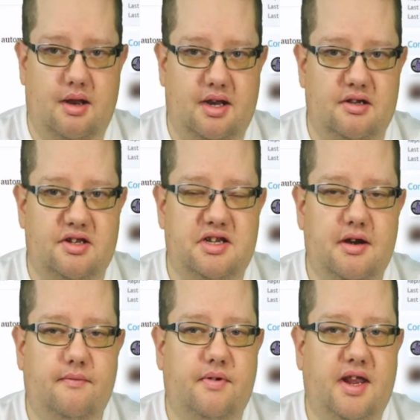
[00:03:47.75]
instead
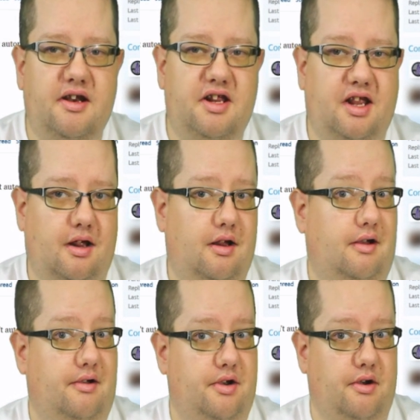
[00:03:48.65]
of hitting
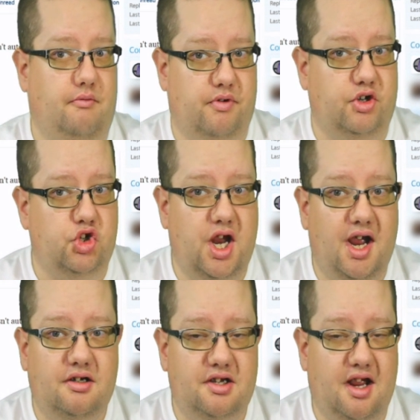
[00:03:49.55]

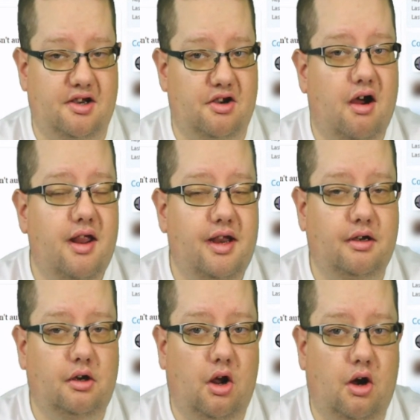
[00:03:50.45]
reject and not in
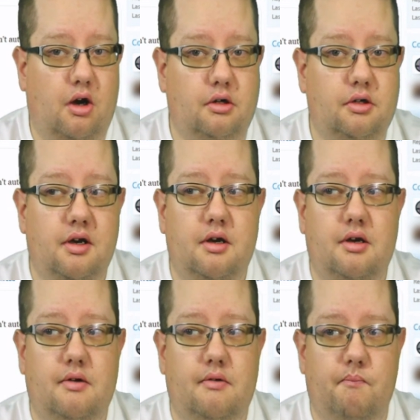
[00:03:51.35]
log,
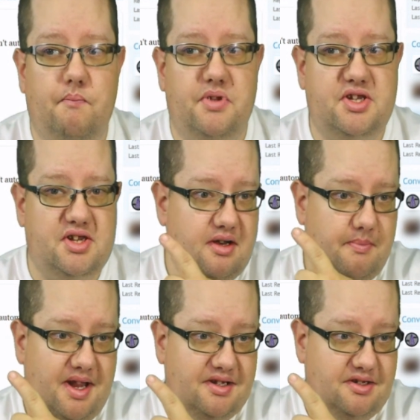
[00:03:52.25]
send a
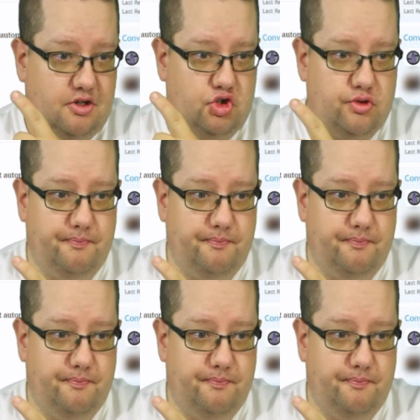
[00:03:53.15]
message.